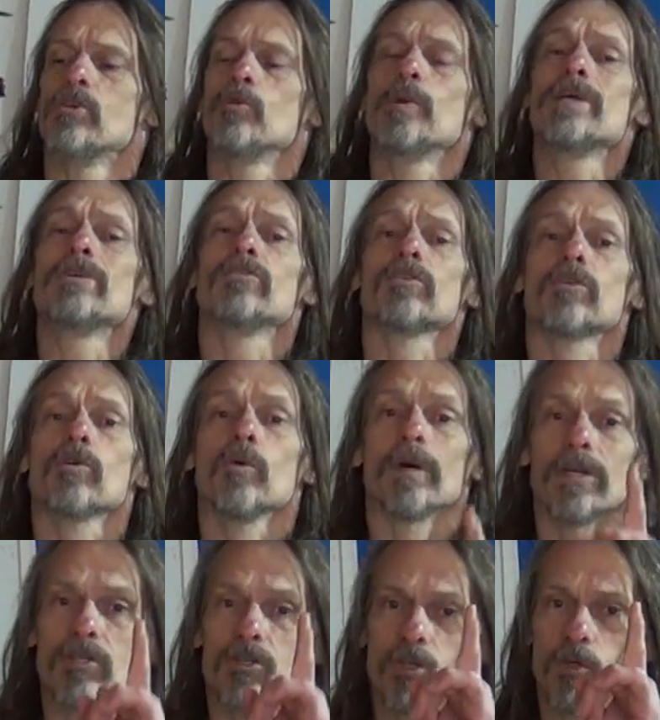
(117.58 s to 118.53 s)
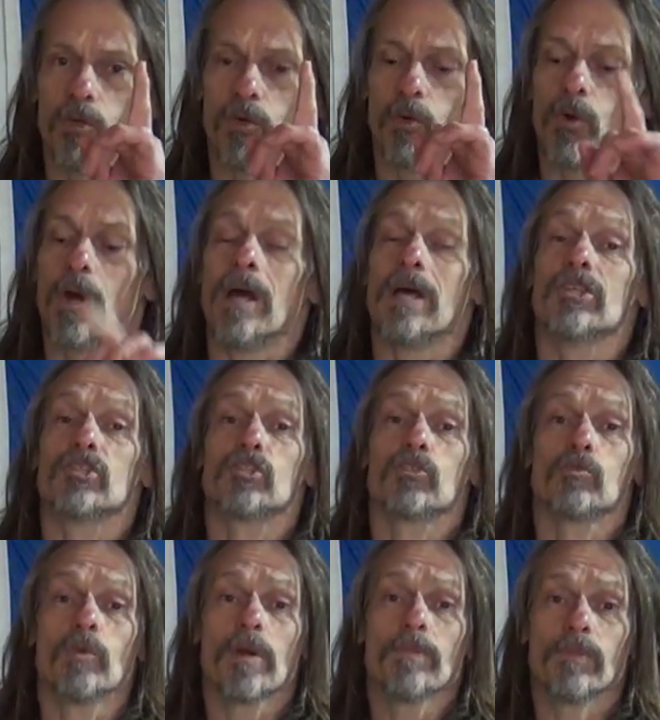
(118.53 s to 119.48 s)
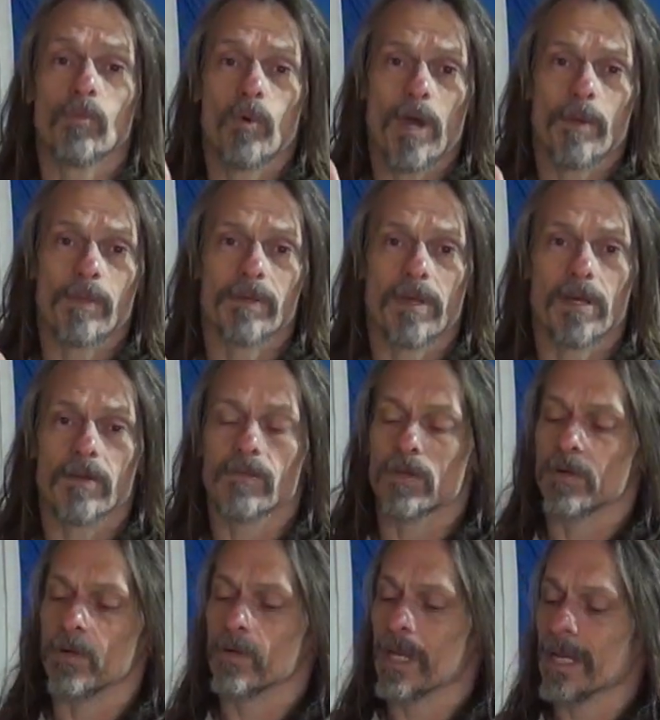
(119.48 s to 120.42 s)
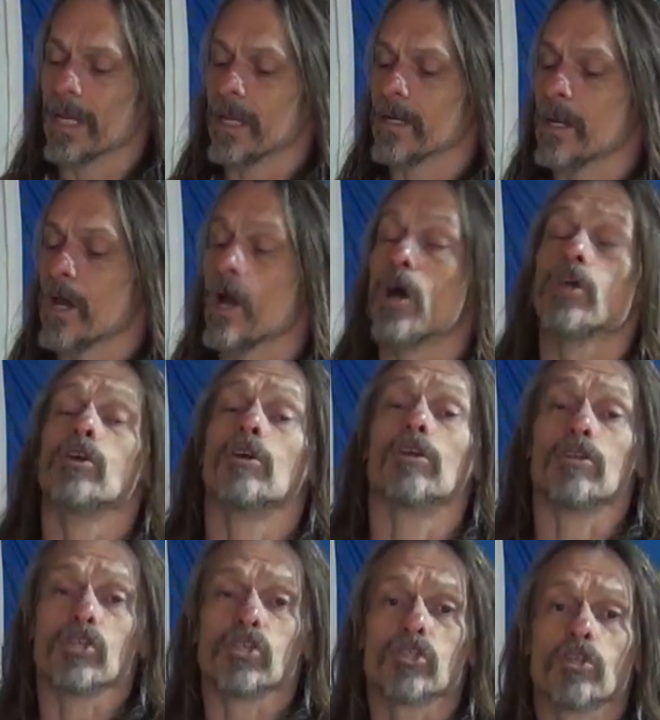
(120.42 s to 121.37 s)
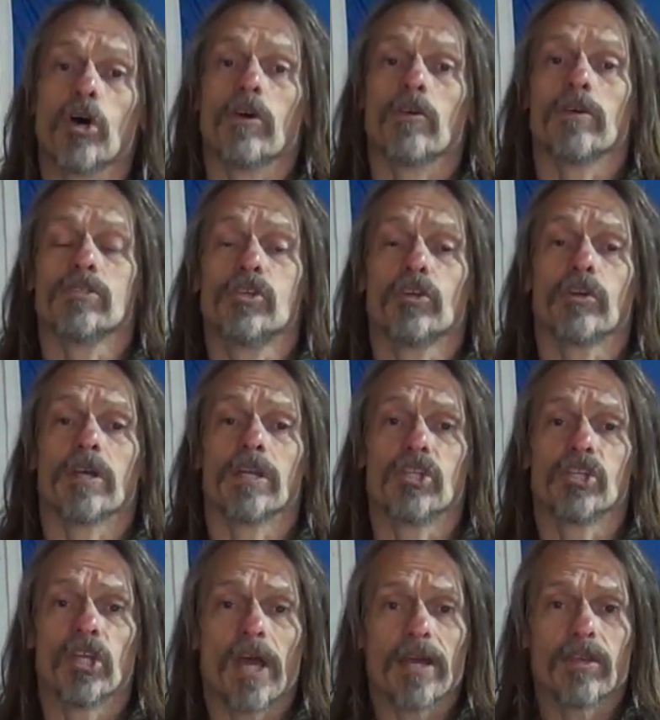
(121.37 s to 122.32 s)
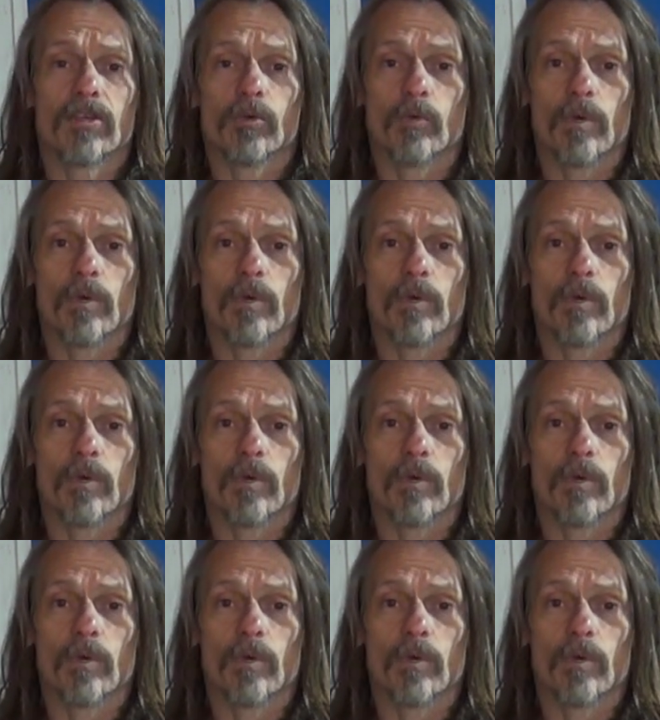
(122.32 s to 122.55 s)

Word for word: you're either going to strip the weapon out of your own hand, you're going to you're going to jack your